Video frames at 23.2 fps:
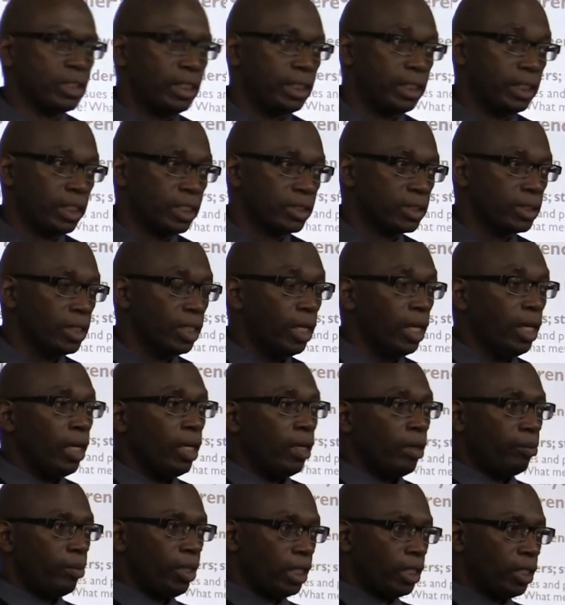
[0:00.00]
leaders,
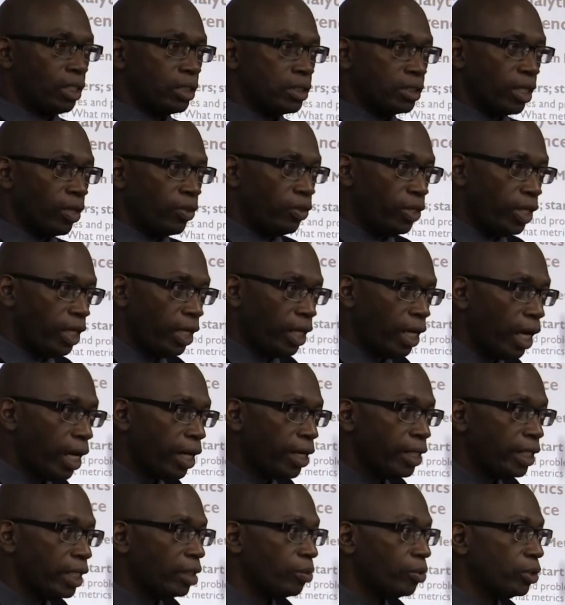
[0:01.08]
because they
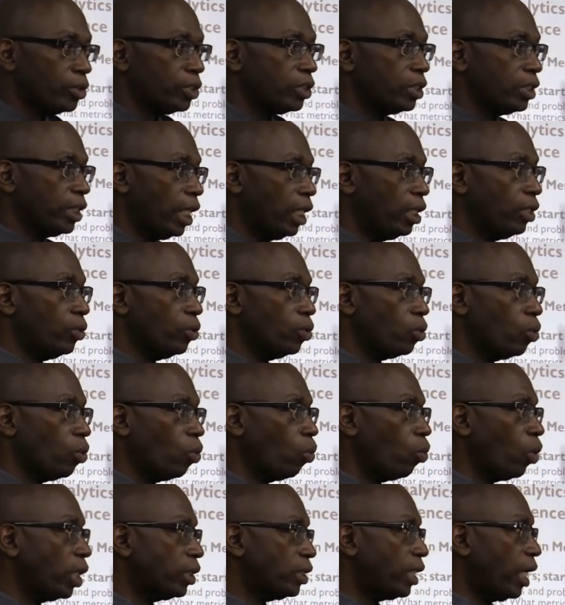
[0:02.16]
are able to tell you
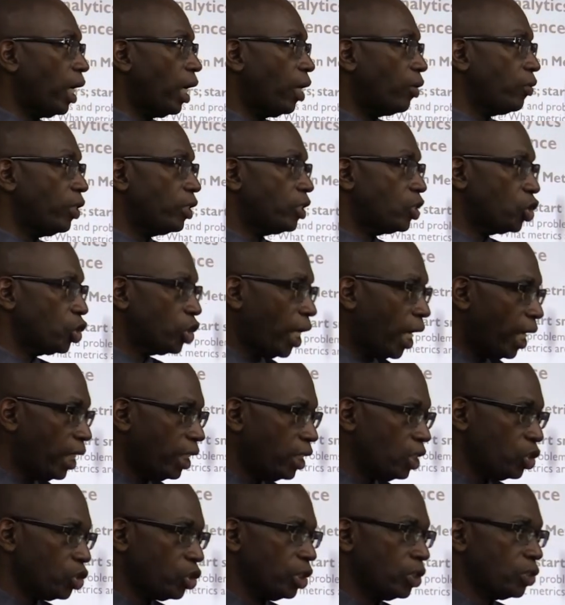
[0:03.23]
what are the
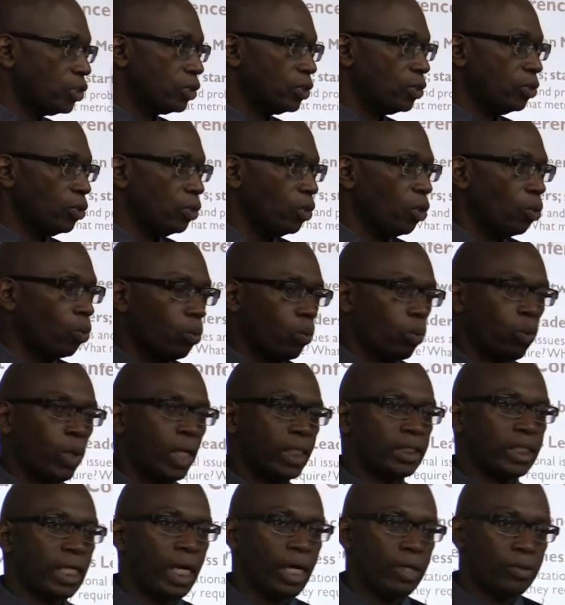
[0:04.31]
challenges,
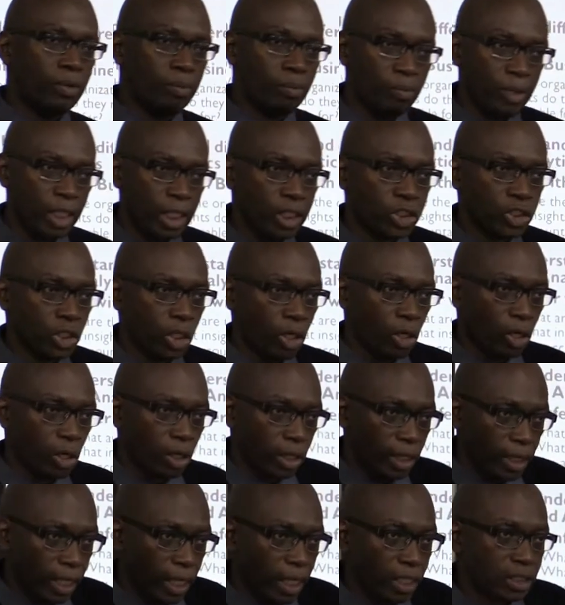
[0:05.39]
what are the major
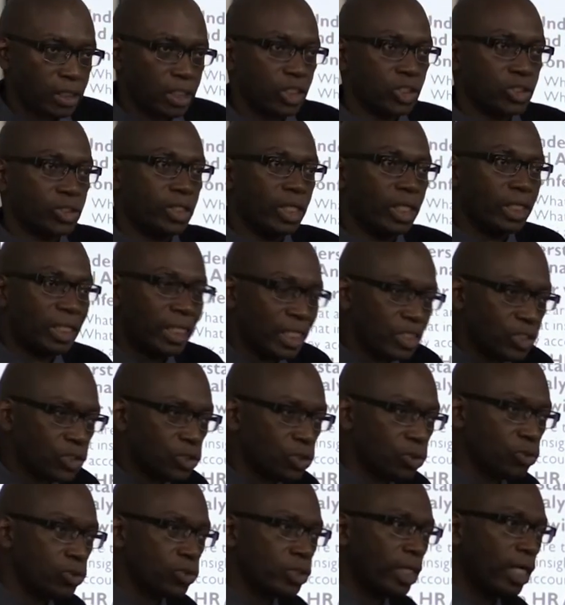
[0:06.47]
organizational
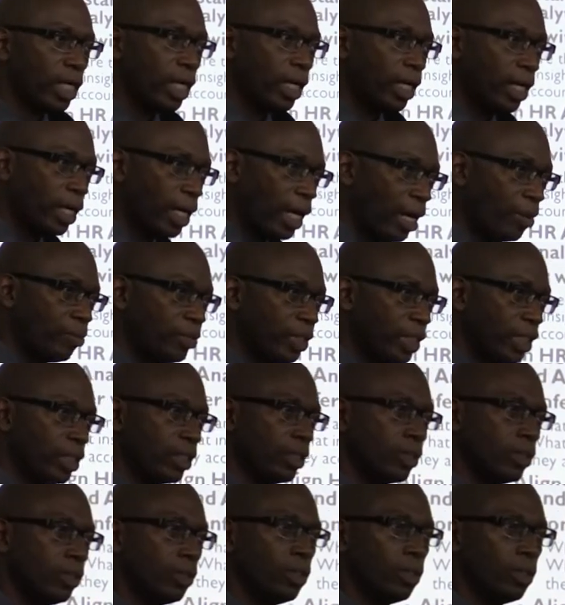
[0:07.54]
issues happening,